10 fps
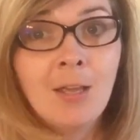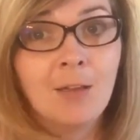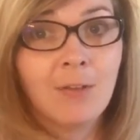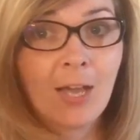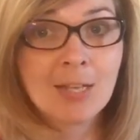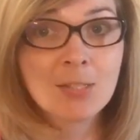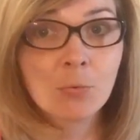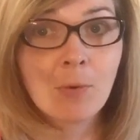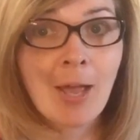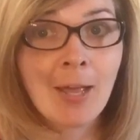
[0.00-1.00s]
If it has
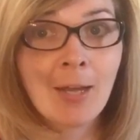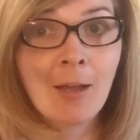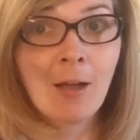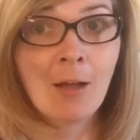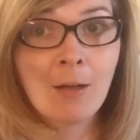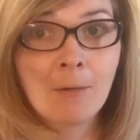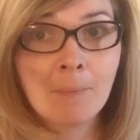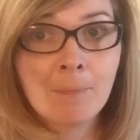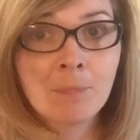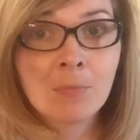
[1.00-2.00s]
a red
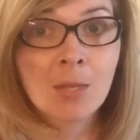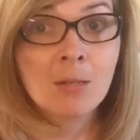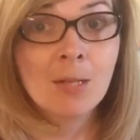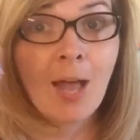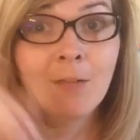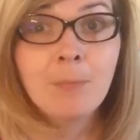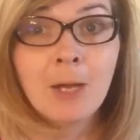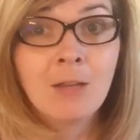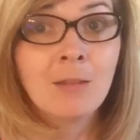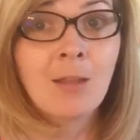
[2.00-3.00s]
live
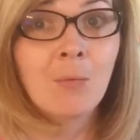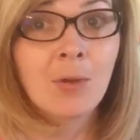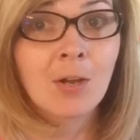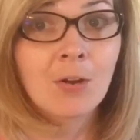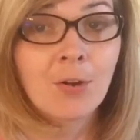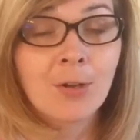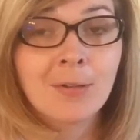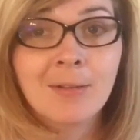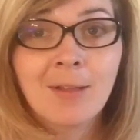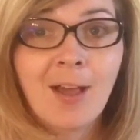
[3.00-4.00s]
button, then we are
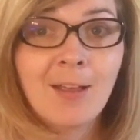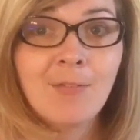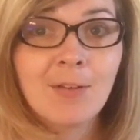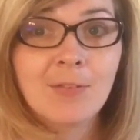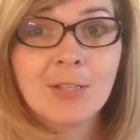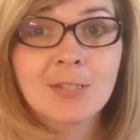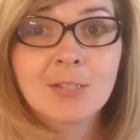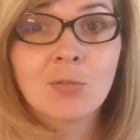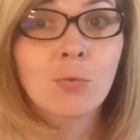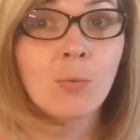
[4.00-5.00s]
currently live. If
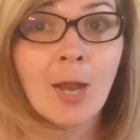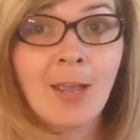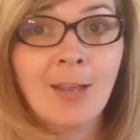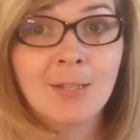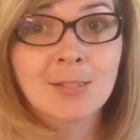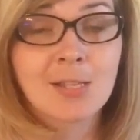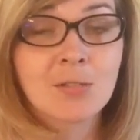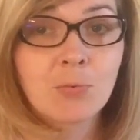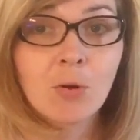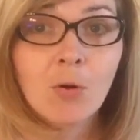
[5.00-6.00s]
it's gray and
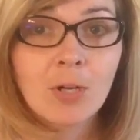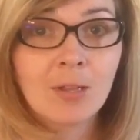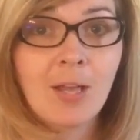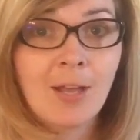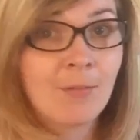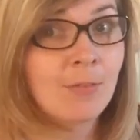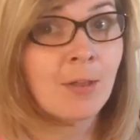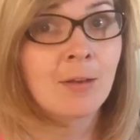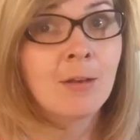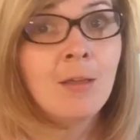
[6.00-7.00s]
says recorded live,
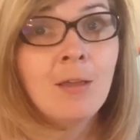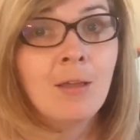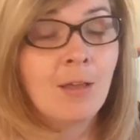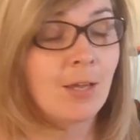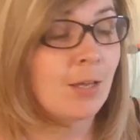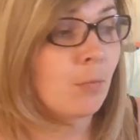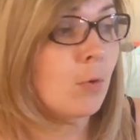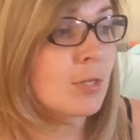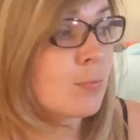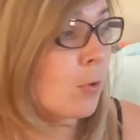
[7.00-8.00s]
then it
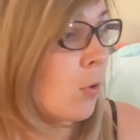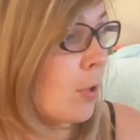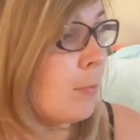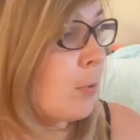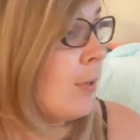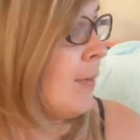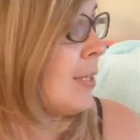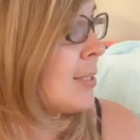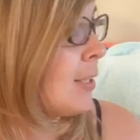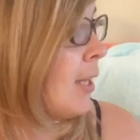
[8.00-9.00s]
was recorded
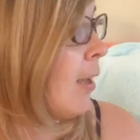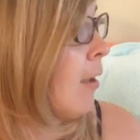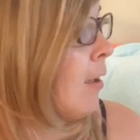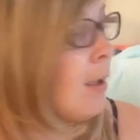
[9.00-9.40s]
previously.